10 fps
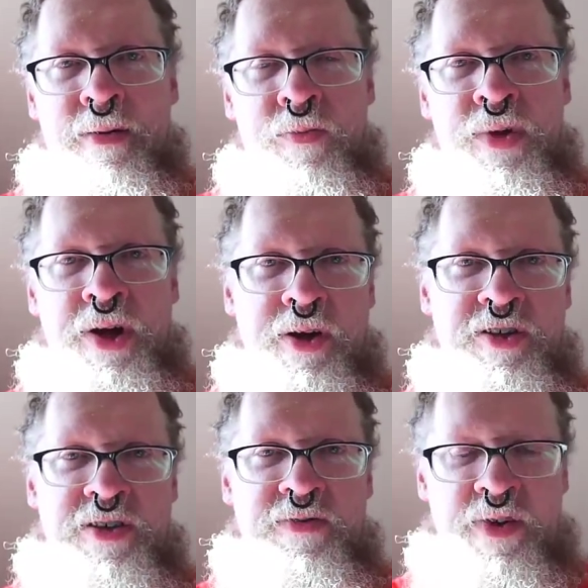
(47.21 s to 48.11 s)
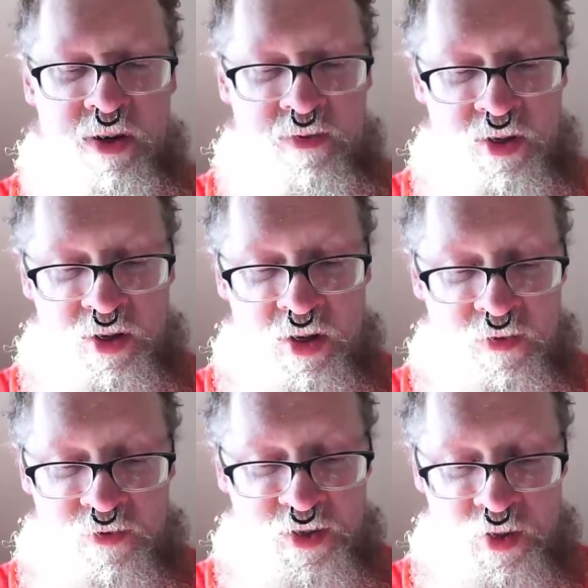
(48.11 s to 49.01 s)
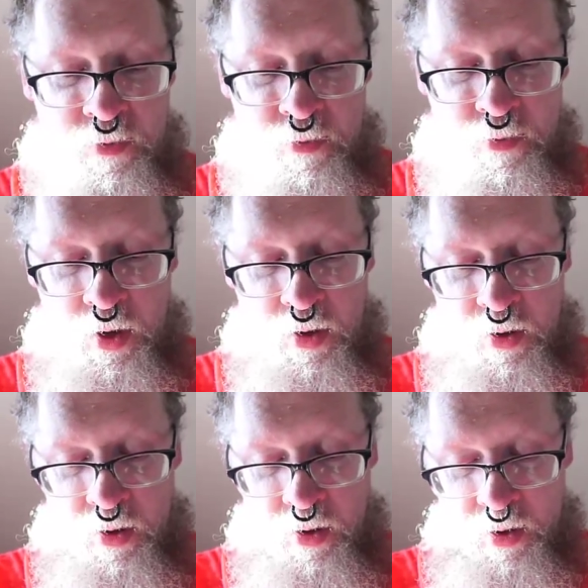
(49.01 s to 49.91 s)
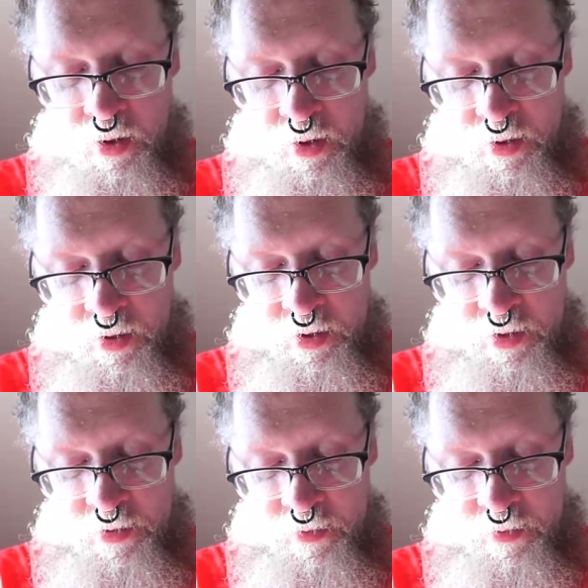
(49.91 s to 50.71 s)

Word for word: because of of, a, uh, of some uh,